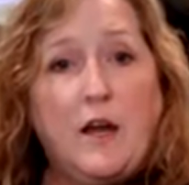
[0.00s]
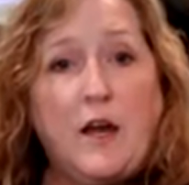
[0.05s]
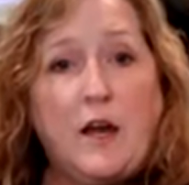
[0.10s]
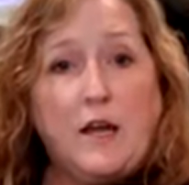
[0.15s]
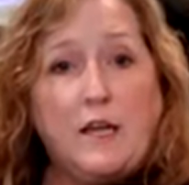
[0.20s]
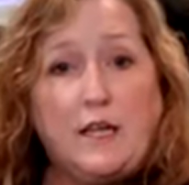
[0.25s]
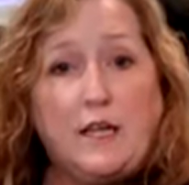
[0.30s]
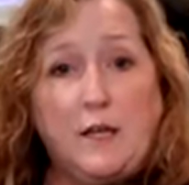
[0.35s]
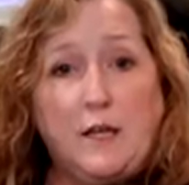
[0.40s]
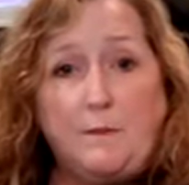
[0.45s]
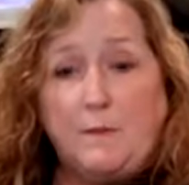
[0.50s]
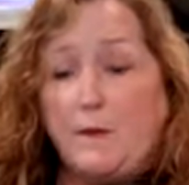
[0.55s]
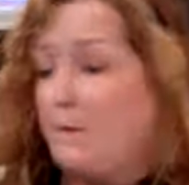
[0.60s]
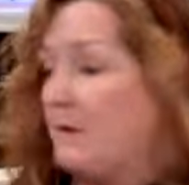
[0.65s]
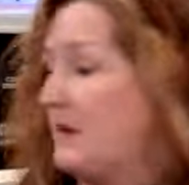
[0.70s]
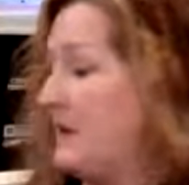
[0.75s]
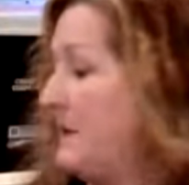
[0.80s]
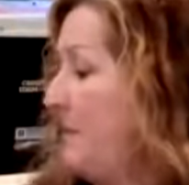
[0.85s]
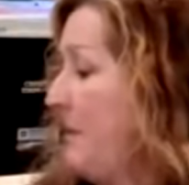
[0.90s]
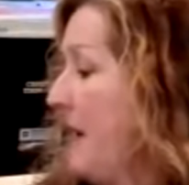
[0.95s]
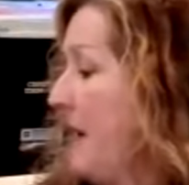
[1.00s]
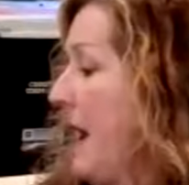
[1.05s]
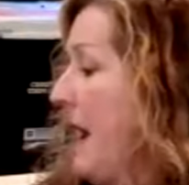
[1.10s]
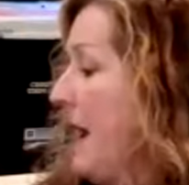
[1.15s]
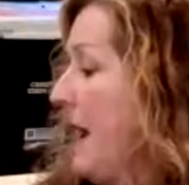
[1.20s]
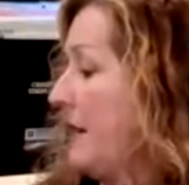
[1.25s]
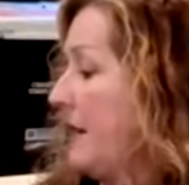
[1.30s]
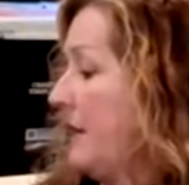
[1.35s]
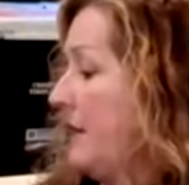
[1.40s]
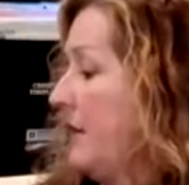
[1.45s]
I keep them in the
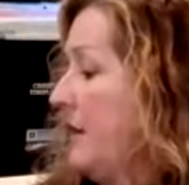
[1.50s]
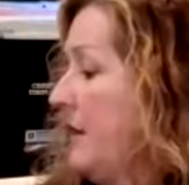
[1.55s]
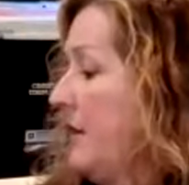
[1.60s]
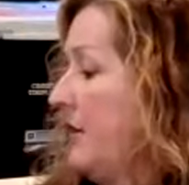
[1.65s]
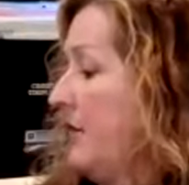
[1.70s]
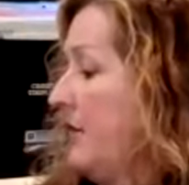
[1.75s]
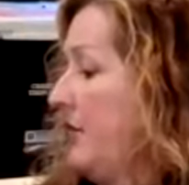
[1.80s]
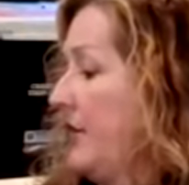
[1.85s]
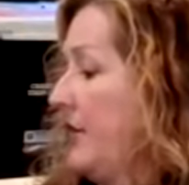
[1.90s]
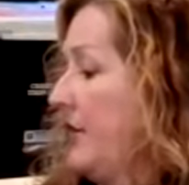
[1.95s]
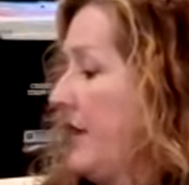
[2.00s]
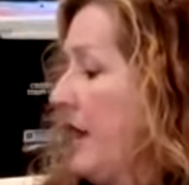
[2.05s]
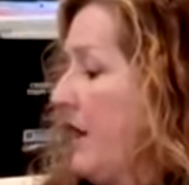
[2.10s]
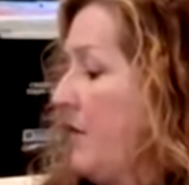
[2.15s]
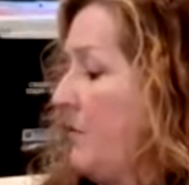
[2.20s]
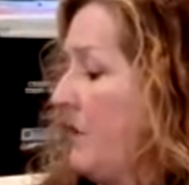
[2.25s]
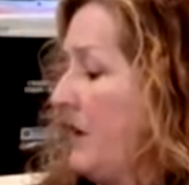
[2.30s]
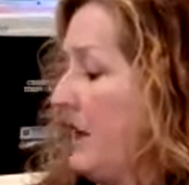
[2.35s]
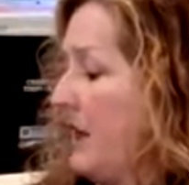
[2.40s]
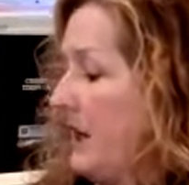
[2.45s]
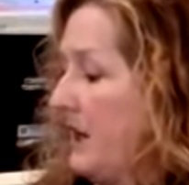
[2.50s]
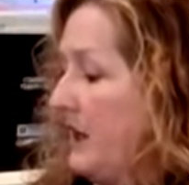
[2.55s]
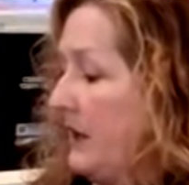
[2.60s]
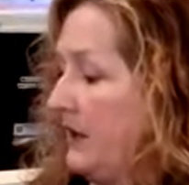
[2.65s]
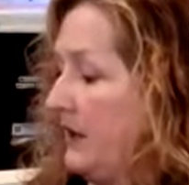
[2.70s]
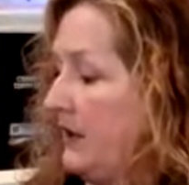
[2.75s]
back. So that way,